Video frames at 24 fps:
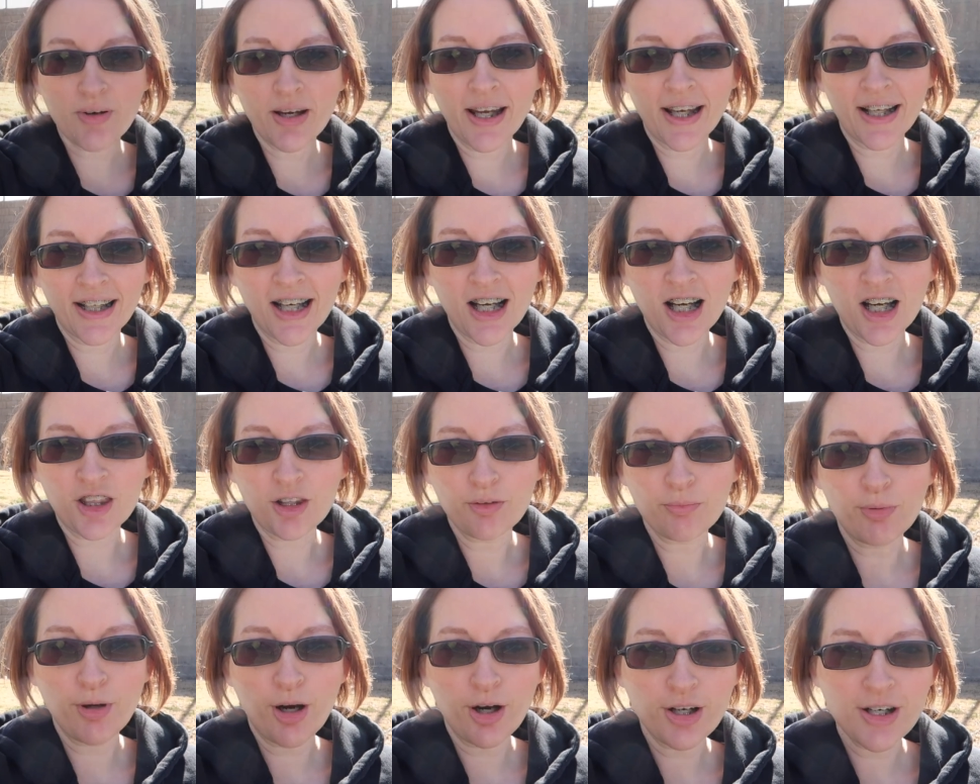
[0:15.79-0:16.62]
We're hanging out at
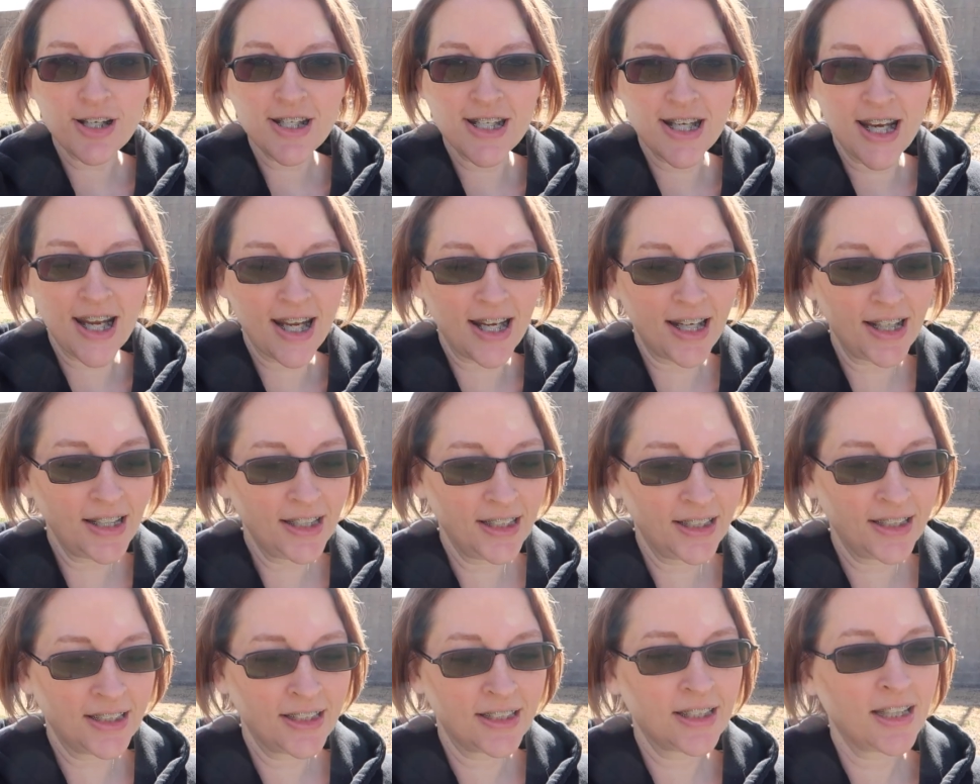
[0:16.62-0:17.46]
the park today.
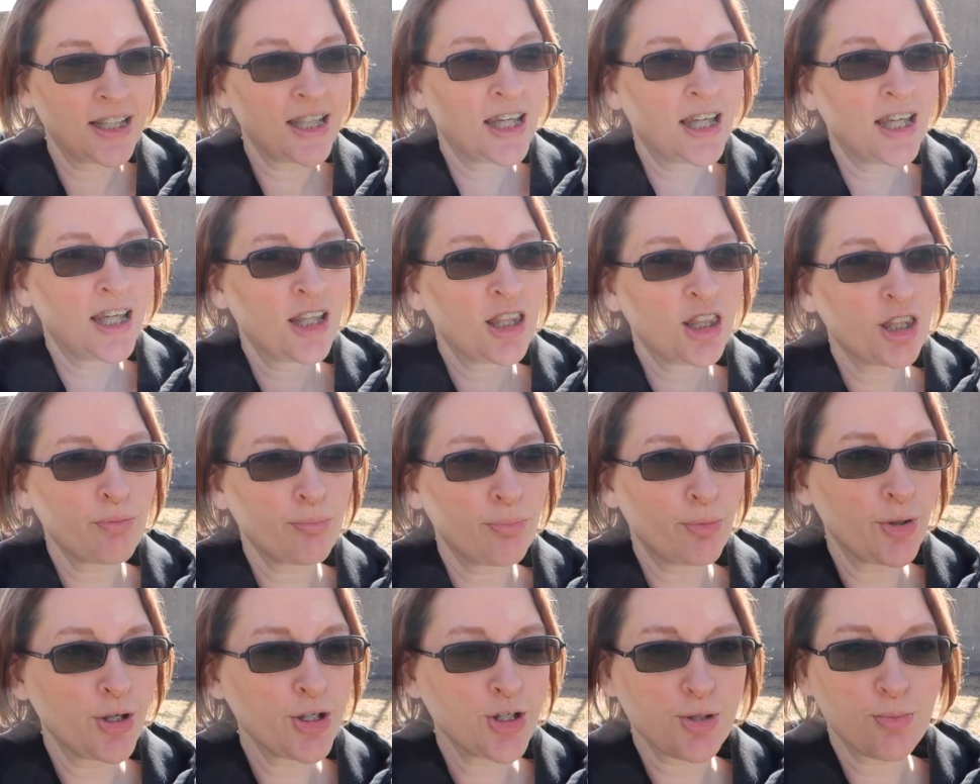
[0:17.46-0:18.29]
The
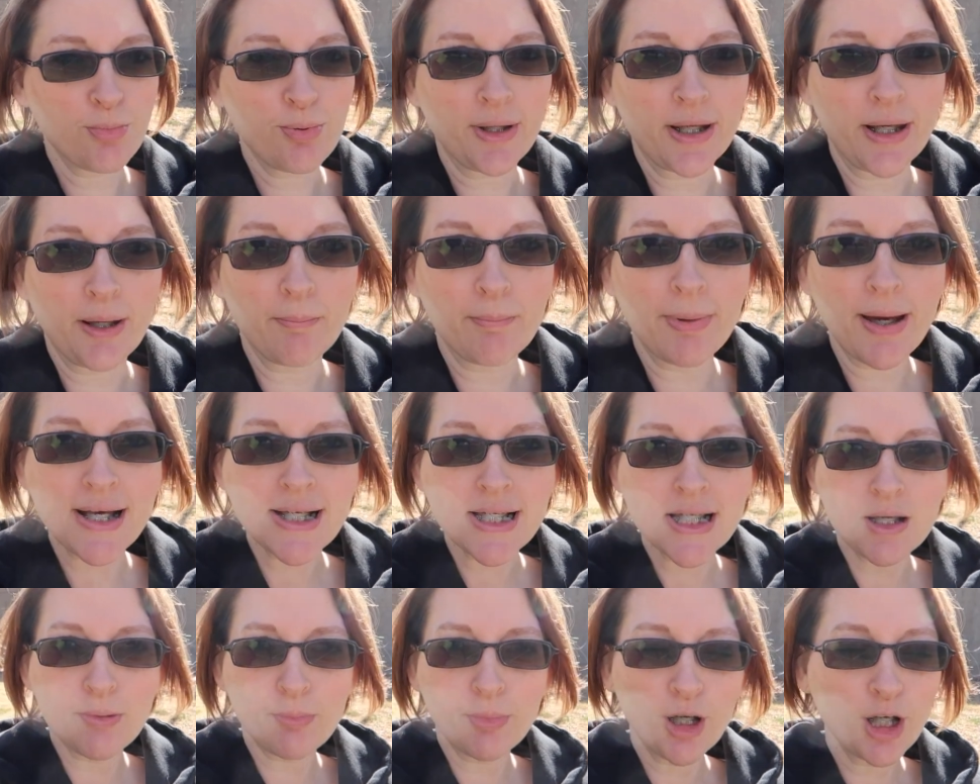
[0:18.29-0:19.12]
boys are playing
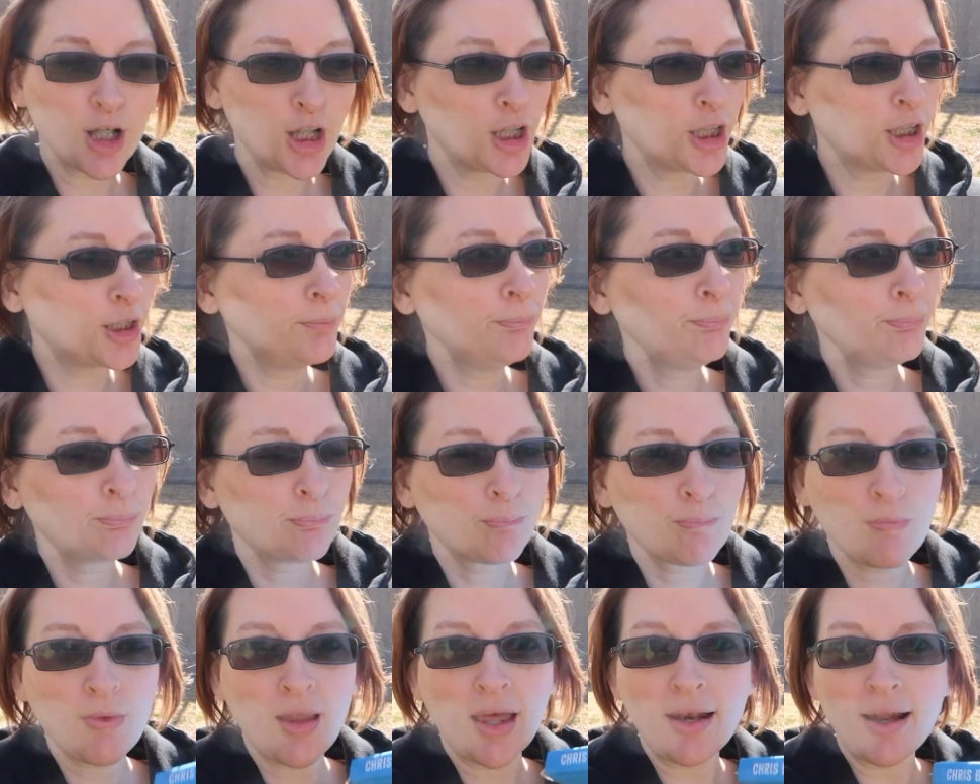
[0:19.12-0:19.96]
basketball
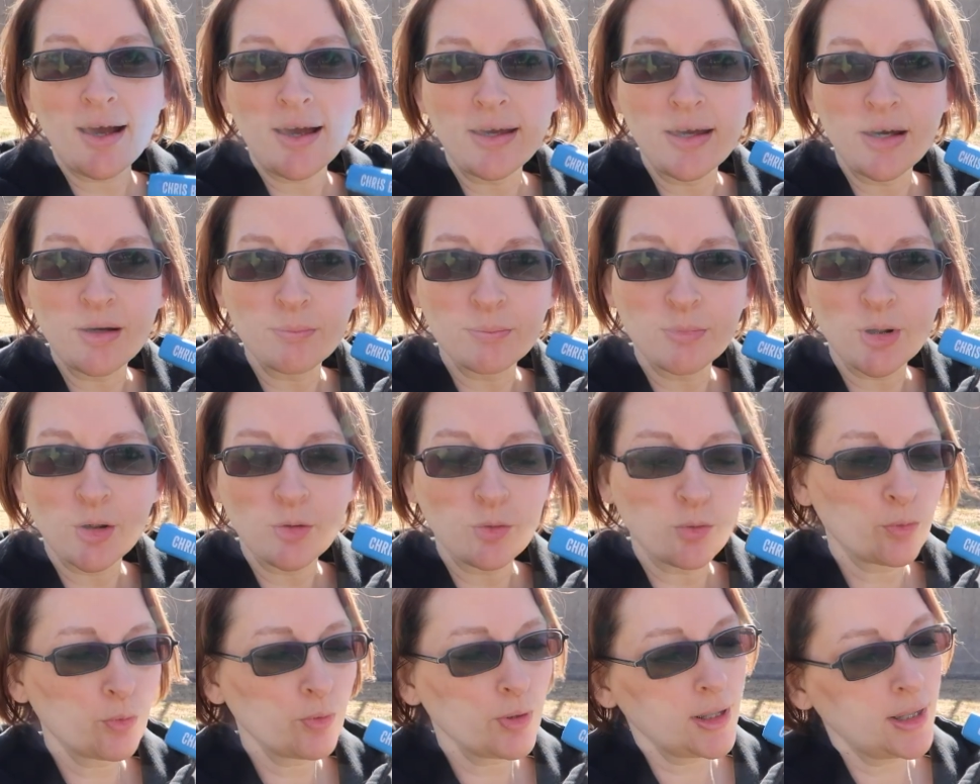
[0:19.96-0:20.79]
and I
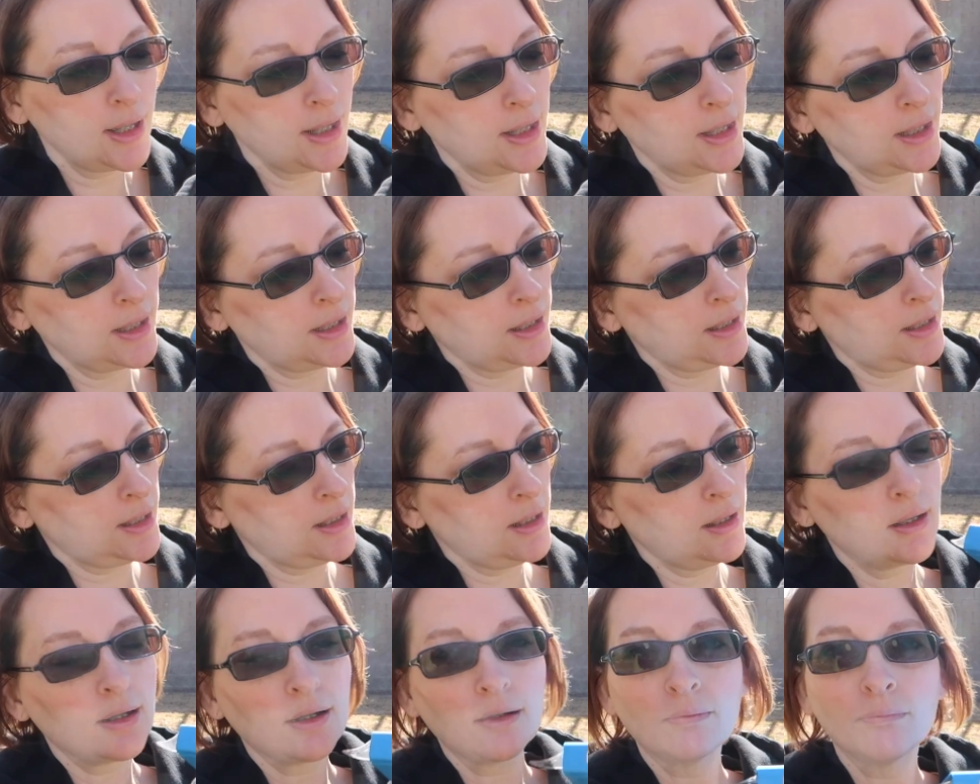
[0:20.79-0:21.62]
am reading
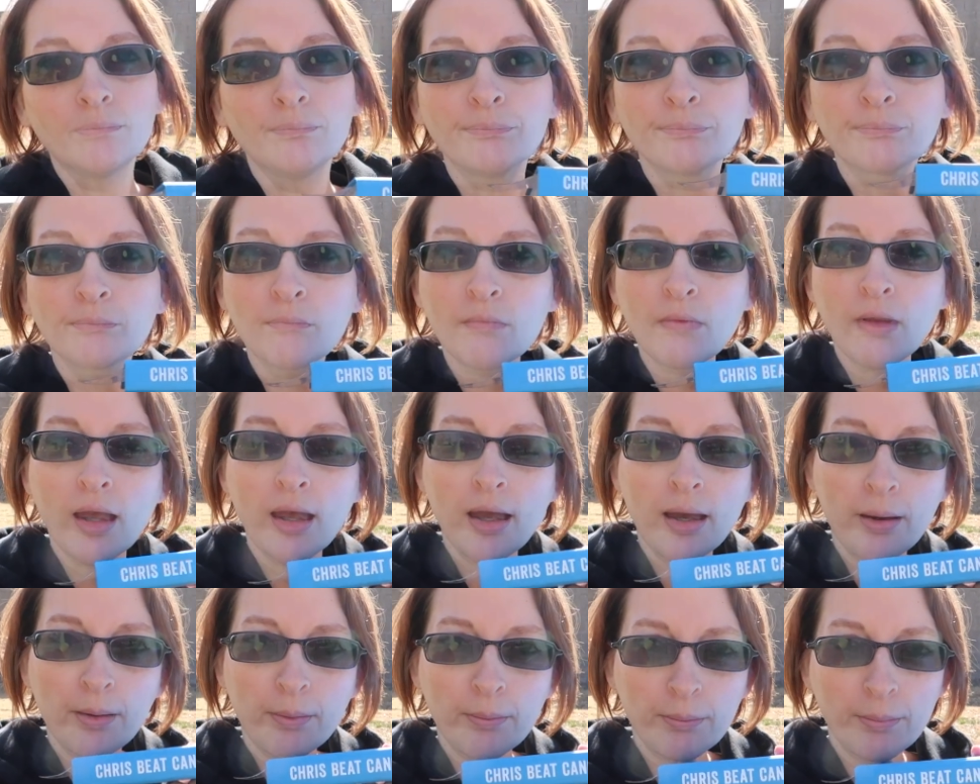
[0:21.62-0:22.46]

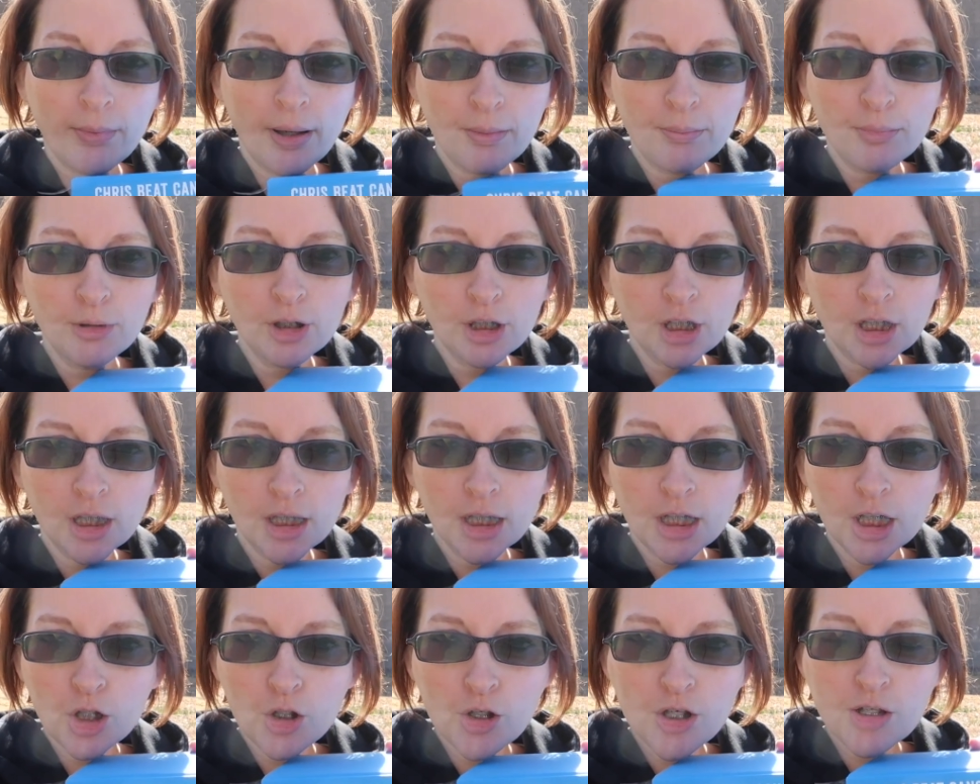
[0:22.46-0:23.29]
my book,
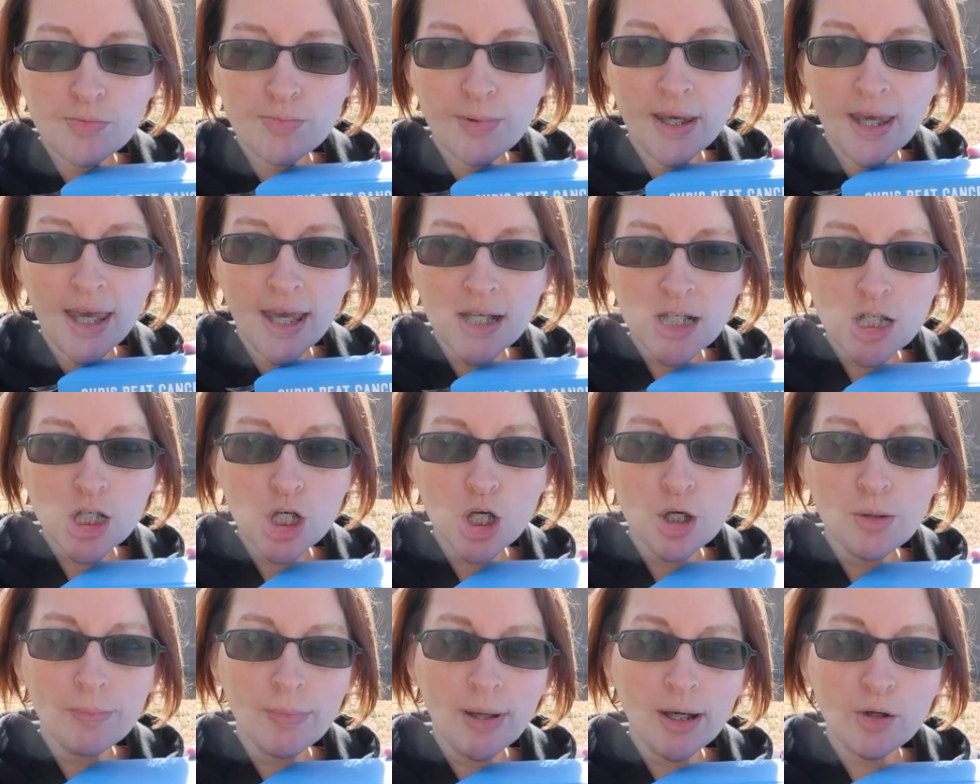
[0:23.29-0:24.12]
Chris Beat
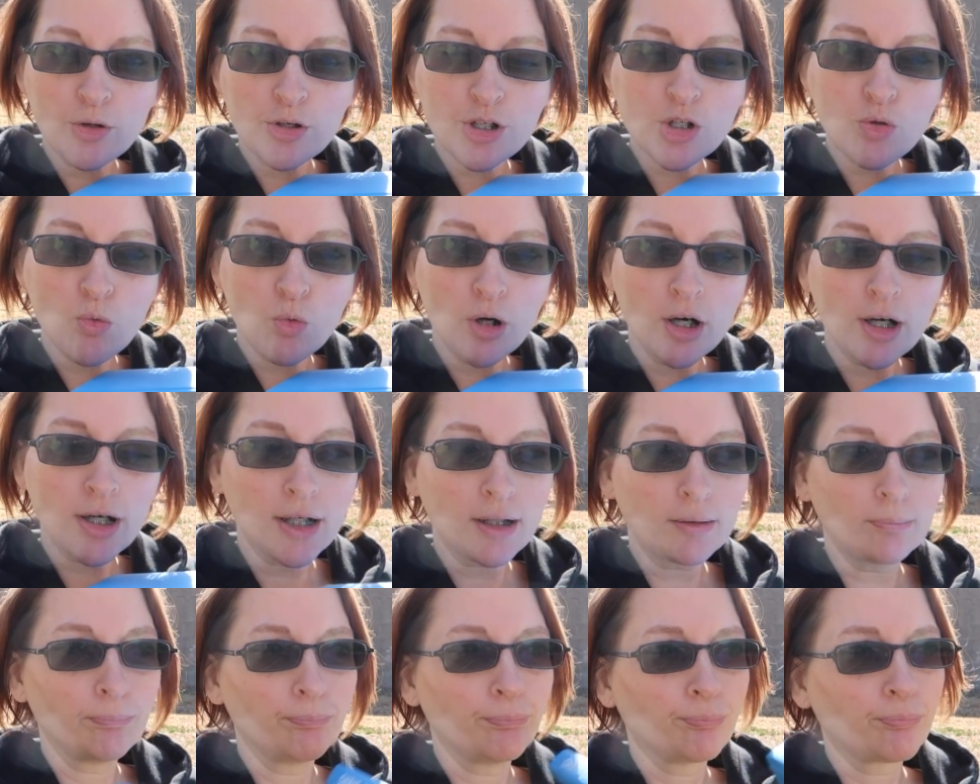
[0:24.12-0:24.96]
Cancer by Chris
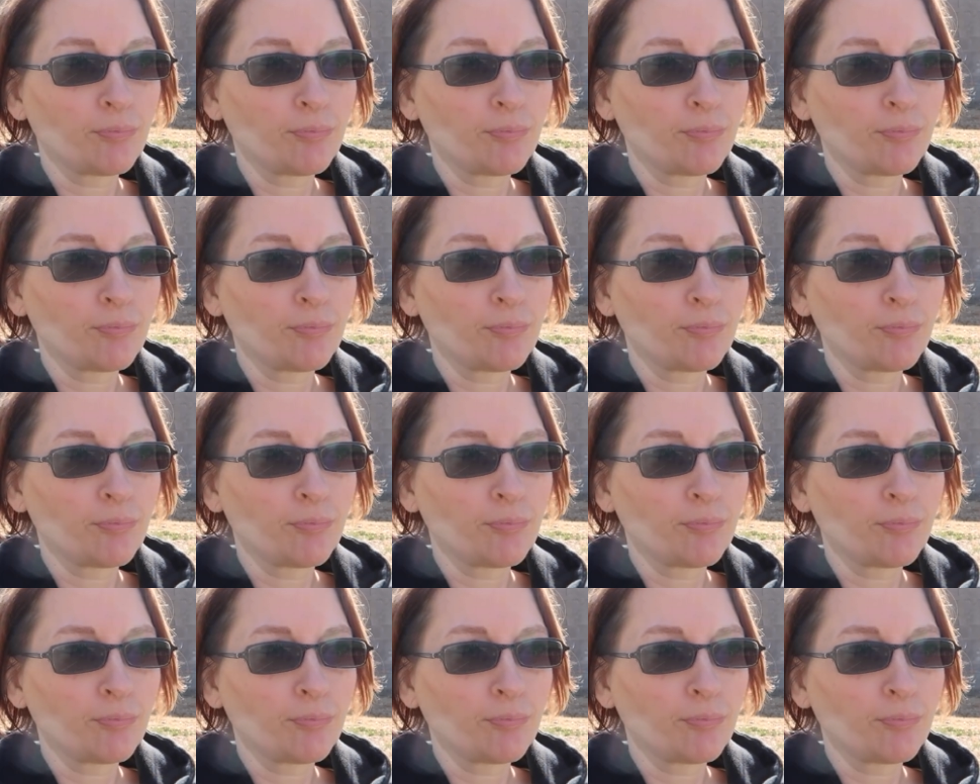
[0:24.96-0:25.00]
Wark.